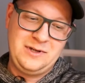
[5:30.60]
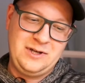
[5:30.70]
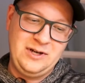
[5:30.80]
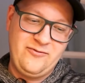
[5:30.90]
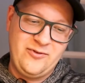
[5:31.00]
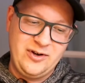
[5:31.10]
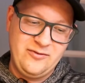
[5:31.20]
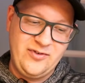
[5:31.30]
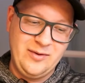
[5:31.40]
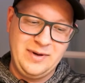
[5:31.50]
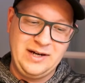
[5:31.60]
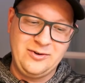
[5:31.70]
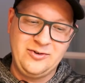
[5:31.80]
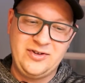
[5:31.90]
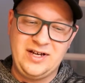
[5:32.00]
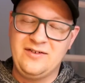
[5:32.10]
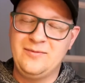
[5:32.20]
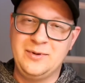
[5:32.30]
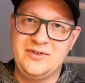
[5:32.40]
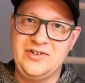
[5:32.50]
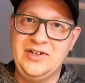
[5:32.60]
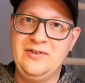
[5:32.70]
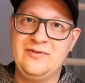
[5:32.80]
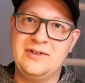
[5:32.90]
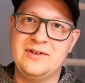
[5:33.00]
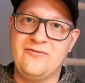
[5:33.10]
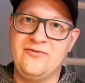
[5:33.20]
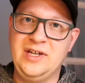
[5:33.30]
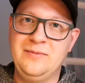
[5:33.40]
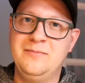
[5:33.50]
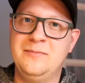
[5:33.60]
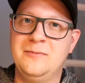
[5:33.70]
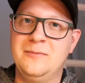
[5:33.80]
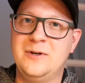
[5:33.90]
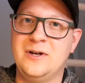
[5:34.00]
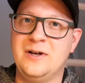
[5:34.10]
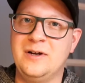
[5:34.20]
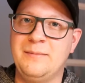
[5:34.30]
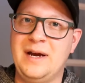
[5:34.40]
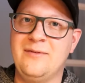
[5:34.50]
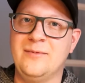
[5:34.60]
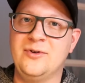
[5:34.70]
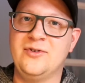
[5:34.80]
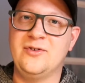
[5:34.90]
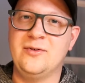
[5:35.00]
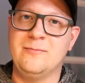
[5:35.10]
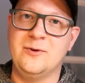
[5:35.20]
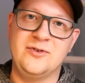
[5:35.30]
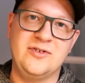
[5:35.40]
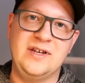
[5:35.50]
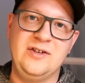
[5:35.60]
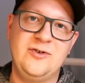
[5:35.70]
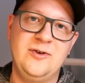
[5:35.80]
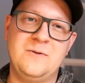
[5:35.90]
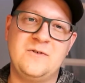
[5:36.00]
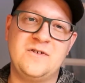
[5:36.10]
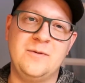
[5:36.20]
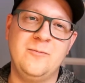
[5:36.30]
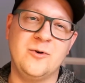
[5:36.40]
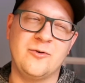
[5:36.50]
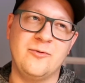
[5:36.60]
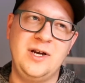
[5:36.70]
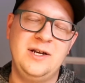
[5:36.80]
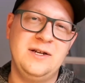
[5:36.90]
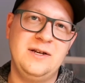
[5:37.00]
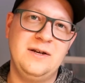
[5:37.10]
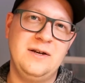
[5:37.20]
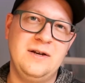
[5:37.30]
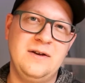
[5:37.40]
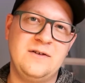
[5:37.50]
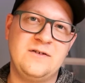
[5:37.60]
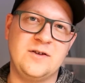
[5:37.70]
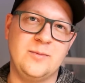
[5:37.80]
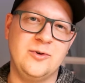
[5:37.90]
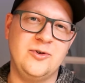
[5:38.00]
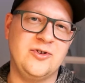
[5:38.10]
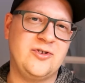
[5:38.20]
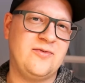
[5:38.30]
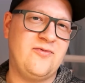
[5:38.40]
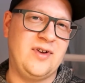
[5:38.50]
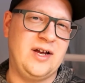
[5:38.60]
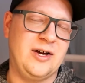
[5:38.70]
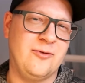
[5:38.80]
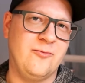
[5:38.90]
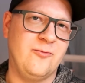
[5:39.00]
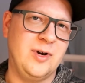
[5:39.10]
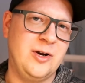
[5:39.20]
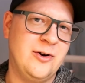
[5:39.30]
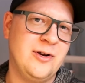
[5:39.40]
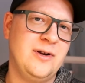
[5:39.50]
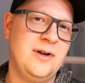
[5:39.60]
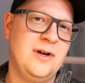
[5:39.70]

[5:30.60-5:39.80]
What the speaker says: different filmmakers had perceived the theme, man versus nature. Some were great, some were just flat out weird,